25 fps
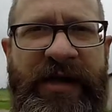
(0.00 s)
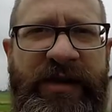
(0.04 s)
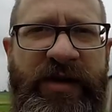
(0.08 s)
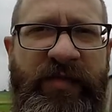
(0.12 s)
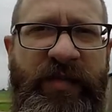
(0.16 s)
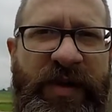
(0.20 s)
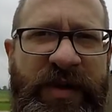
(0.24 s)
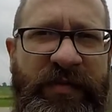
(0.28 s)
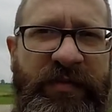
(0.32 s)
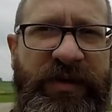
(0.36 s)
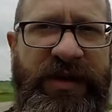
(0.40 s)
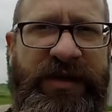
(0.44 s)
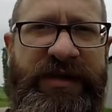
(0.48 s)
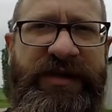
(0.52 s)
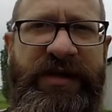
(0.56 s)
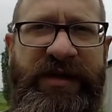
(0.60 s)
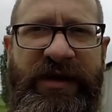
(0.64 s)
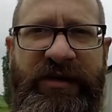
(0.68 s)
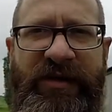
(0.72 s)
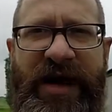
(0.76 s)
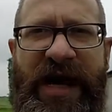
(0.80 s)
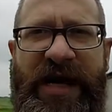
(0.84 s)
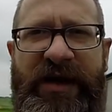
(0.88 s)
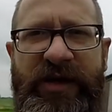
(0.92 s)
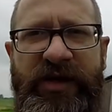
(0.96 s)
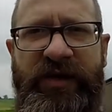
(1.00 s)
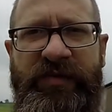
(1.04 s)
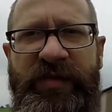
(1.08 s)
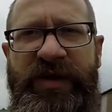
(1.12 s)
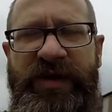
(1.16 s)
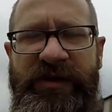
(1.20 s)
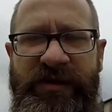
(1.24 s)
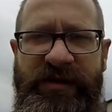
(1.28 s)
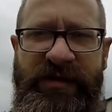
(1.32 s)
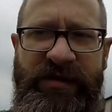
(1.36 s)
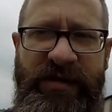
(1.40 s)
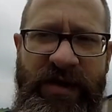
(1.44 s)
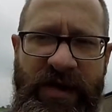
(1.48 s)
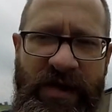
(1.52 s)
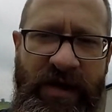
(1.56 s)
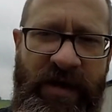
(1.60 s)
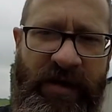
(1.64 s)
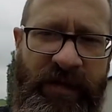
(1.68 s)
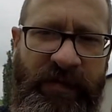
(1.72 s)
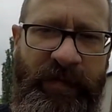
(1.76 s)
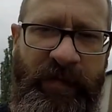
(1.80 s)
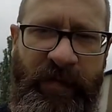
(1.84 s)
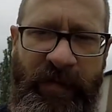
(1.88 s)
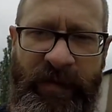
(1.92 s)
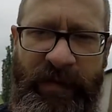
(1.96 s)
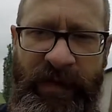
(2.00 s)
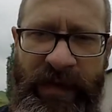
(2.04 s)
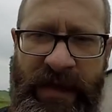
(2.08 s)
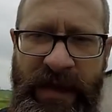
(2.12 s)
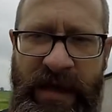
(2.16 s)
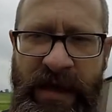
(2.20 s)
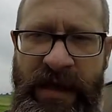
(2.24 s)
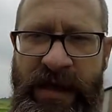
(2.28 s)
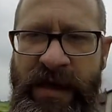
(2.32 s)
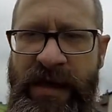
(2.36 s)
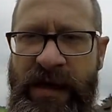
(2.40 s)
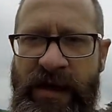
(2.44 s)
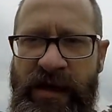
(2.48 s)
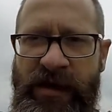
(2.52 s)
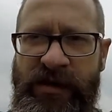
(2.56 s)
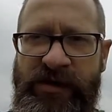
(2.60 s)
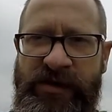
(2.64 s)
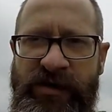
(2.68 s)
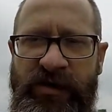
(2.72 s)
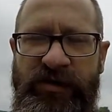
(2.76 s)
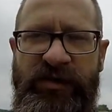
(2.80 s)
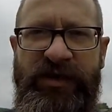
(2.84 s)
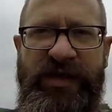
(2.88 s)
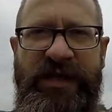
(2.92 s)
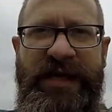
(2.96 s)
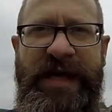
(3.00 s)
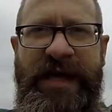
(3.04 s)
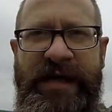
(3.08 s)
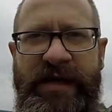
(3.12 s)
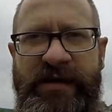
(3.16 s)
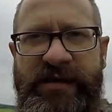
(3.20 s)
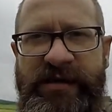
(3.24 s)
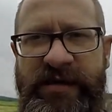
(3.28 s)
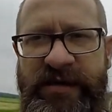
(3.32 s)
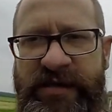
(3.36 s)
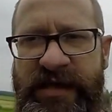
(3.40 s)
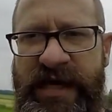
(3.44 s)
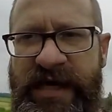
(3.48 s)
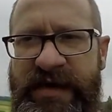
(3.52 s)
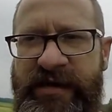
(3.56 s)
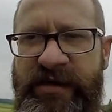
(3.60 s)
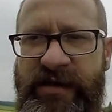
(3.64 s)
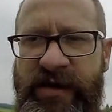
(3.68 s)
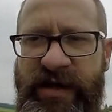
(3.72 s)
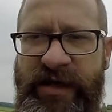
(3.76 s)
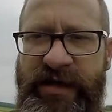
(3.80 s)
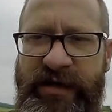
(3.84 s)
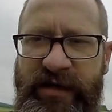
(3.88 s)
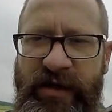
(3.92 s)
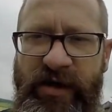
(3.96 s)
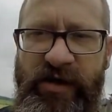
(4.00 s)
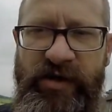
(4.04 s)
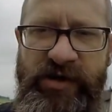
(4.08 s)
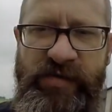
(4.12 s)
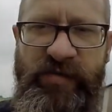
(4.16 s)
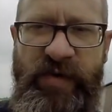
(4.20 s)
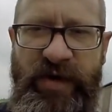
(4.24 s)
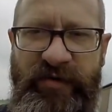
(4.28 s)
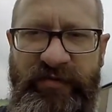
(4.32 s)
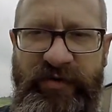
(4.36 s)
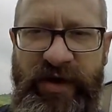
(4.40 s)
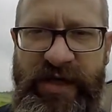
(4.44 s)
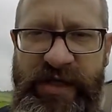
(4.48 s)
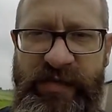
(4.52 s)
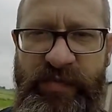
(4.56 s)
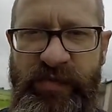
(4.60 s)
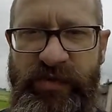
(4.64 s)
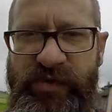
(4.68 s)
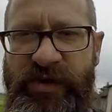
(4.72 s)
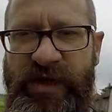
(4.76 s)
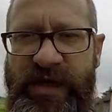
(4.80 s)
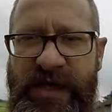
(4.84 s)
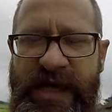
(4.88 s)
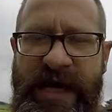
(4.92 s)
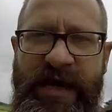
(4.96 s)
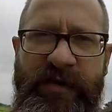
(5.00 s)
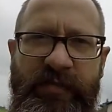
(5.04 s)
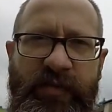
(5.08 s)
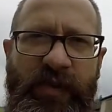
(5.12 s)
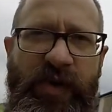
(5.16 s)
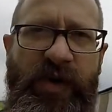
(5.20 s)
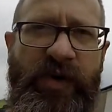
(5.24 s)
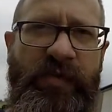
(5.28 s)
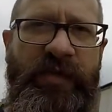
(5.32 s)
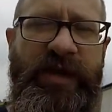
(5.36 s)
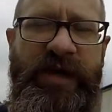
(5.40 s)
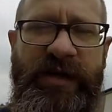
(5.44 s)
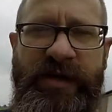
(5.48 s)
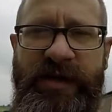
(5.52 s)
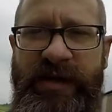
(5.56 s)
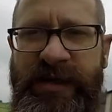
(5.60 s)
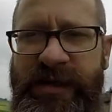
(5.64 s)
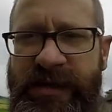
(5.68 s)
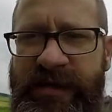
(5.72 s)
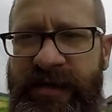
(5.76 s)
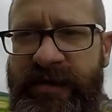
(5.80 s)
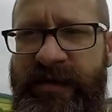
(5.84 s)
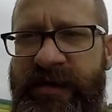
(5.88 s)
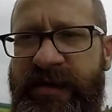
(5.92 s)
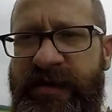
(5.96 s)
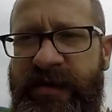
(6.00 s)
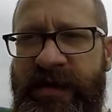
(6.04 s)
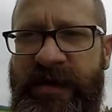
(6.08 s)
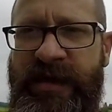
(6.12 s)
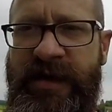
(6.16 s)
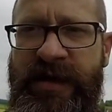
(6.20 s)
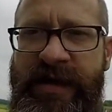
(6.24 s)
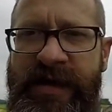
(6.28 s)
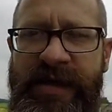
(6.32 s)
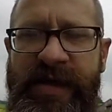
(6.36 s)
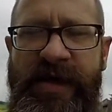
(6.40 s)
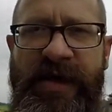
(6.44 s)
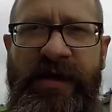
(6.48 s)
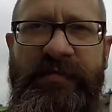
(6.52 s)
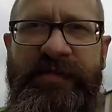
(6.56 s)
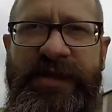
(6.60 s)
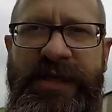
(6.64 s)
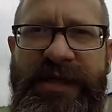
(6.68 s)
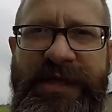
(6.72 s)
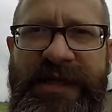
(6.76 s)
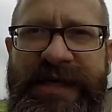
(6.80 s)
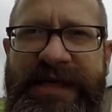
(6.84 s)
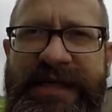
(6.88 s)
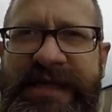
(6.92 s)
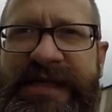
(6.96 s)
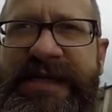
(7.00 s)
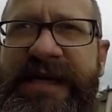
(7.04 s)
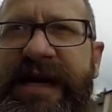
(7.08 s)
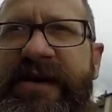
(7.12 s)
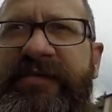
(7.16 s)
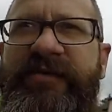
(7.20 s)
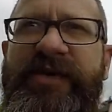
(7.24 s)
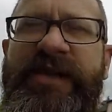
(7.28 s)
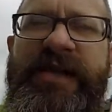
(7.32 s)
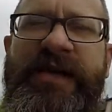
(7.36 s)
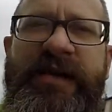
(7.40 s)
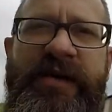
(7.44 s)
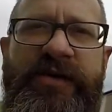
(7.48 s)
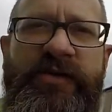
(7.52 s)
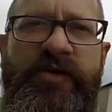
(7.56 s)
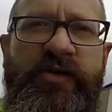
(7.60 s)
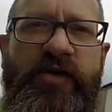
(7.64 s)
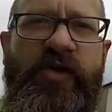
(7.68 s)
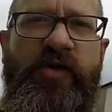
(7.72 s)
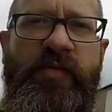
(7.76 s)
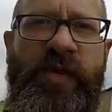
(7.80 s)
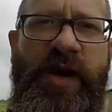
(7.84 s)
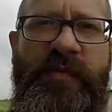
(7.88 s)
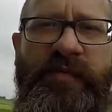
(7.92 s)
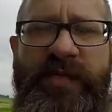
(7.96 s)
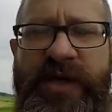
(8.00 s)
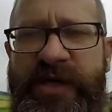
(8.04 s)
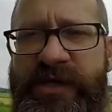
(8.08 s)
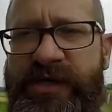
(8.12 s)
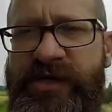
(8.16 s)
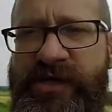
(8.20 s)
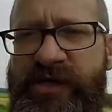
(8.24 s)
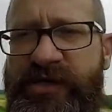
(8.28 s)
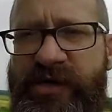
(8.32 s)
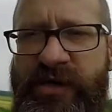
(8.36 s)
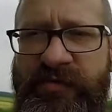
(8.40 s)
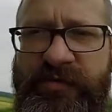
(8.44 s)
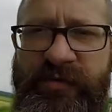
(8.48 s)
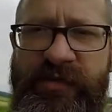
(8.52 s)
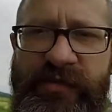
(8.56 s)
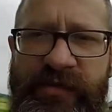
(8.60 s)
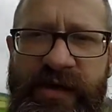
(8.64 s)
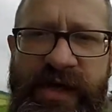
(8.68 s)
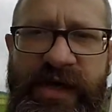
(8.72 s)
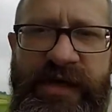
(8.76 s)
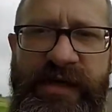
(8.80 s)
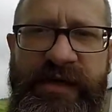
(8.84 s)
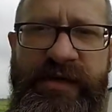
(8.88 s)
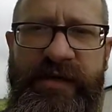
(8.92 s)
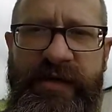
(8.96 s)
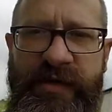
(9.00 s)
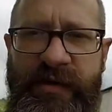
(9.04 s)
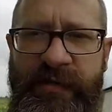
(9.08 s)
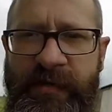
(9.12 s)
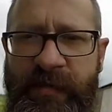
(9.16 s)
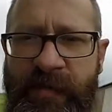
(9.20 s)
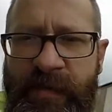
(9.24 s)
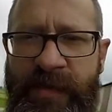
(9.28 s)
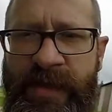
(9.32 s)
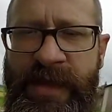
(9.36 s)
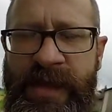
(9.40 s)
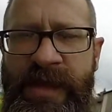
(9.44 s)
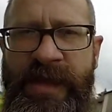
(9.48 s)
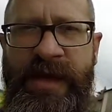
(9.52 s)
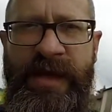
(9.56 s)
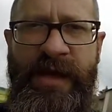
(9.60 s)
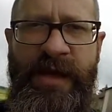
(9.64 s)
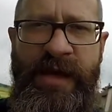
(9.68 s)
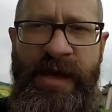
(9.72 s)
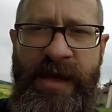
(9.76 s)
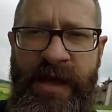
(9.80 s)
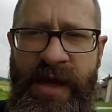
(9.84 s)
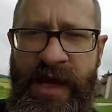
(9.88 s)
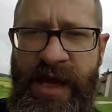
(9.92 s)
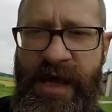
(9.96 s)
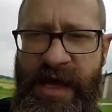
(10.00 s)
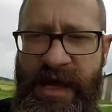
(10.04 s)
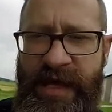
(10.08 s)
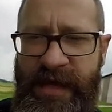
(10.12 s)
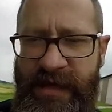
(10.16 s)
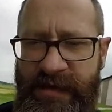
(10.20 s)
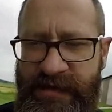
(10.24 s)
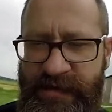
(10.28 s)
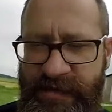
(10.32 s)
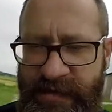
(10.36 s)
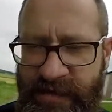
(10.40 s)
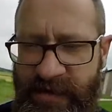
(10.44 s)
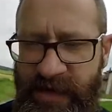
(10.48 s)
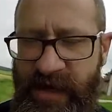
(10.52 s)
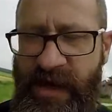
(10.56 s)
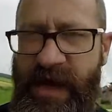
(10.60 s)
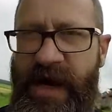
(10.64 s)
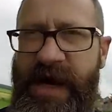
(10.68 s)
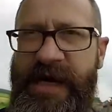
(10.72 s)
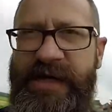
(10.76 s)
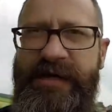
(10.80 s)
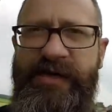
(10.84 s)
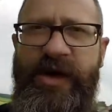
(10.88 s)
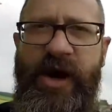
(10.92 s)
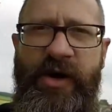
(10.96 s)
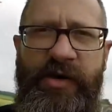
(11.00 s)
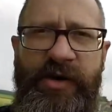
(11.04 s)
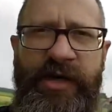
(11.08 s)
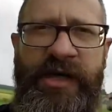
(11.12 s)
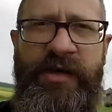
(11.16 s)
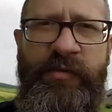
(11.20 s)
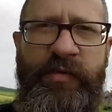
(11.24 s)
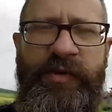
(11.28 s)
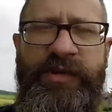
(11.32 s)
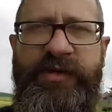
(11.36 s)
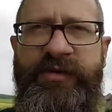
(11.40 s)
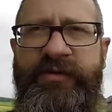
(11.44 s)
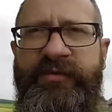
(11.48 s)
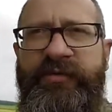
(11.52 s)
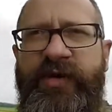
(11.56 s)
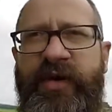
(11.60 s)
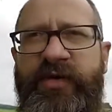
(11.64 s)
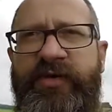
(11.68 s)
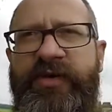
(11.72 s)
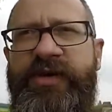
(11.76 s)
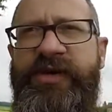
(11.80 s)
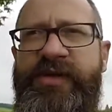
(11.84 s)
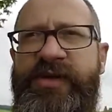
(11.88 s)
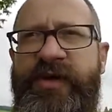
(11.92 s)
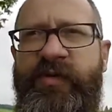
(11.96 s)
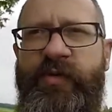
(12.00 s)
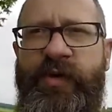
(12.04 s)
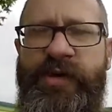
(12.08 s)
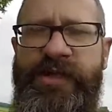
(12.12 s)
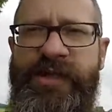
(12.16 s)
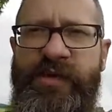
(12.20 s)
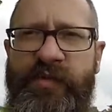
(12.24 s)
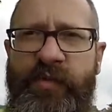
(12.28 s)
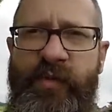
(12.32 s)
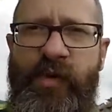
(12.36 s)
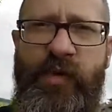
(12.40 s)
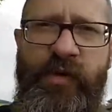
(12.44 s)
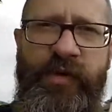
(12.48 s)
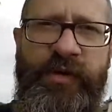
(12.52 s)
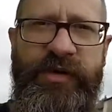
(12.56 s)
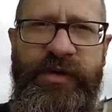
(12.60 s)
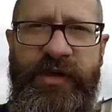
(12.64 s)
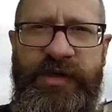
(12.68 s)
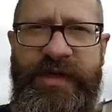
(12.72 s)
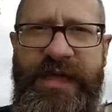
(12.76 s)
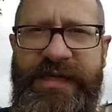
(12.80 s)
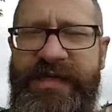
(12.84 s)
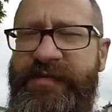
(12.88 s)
other people into their arguments. So today is the day that I close my Facebook account permanently. I'm deleting everything. I took all my pictures off already, and I only want to focus on what's important, and